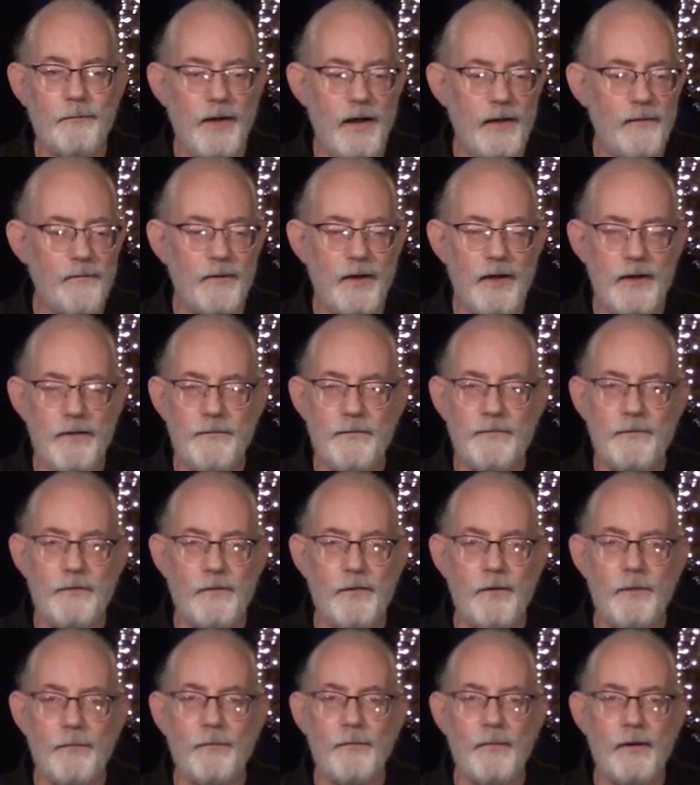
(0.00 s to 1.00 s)
by
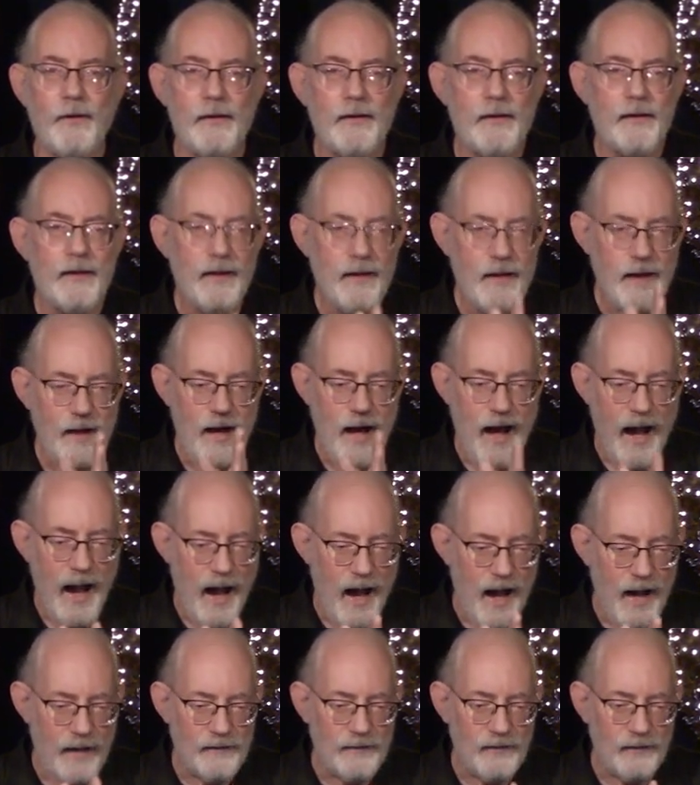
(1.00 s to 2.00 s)
waveform
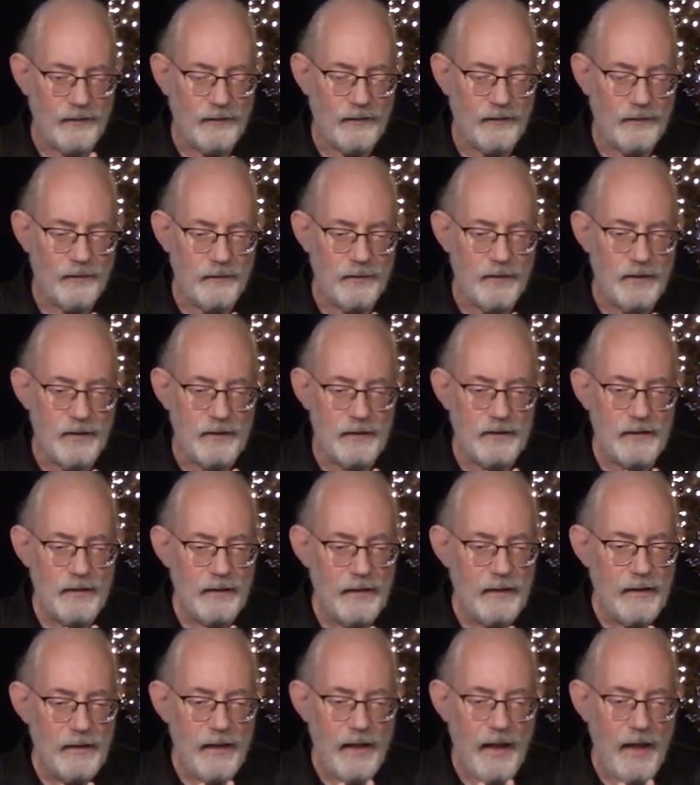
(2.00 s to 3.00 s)
on the screen,
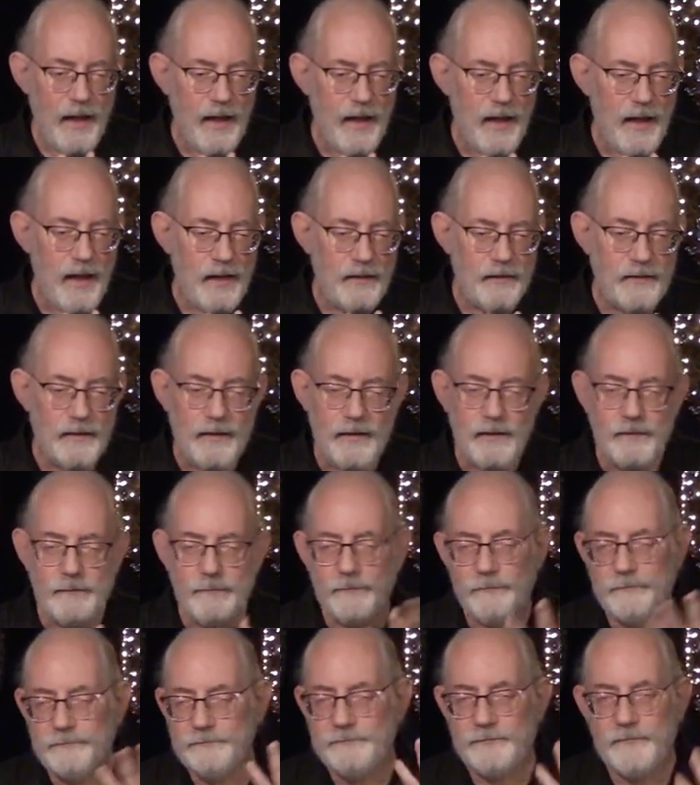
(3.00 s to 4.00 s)
and
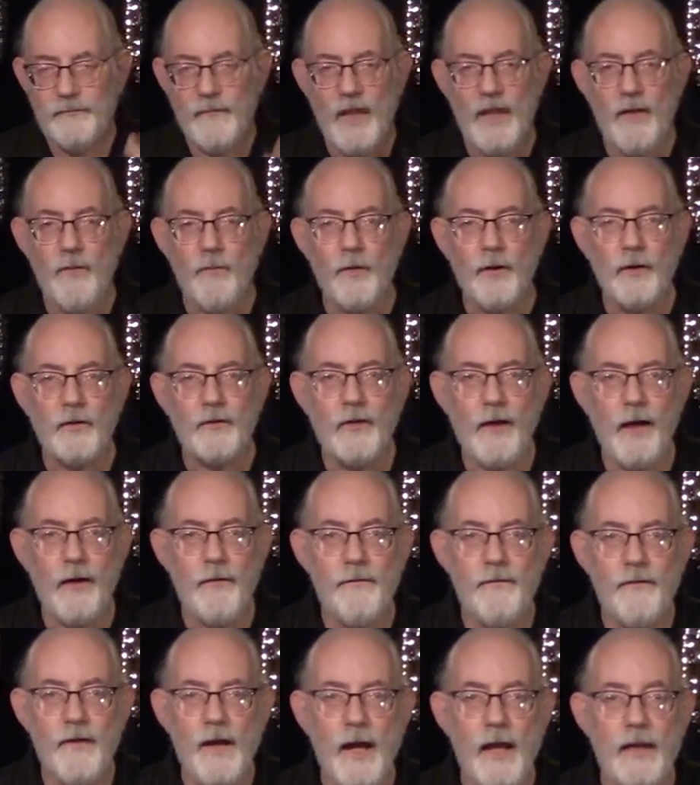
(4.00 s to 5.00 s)
then it works out
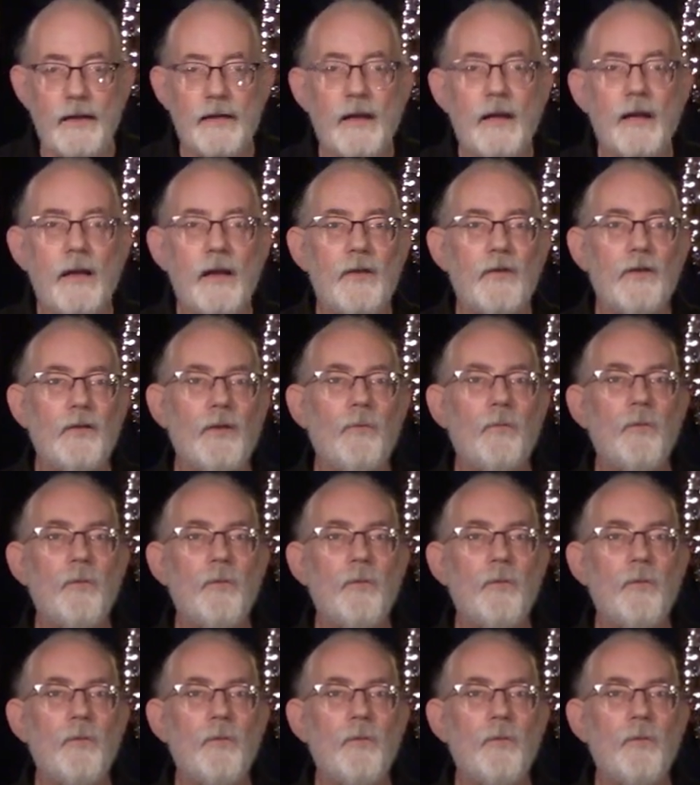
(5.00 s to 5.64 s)
fine. So